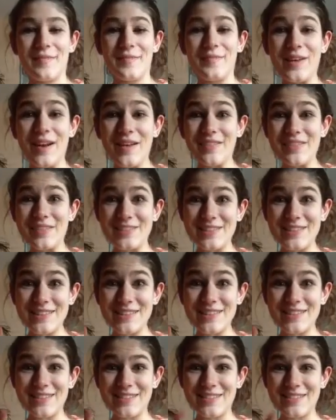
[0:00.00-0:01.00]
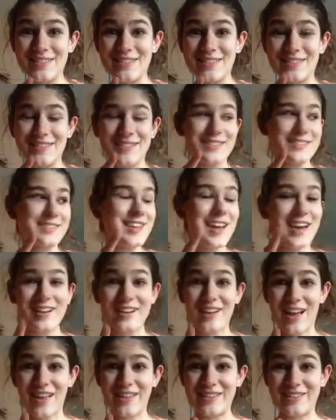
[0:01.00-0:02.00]
but I'm using
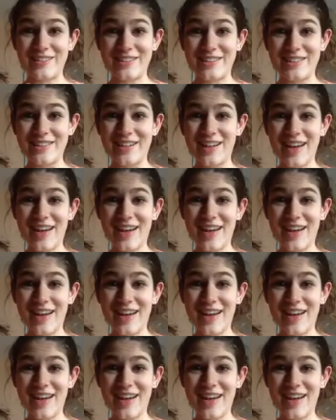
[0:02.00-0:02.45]
technology.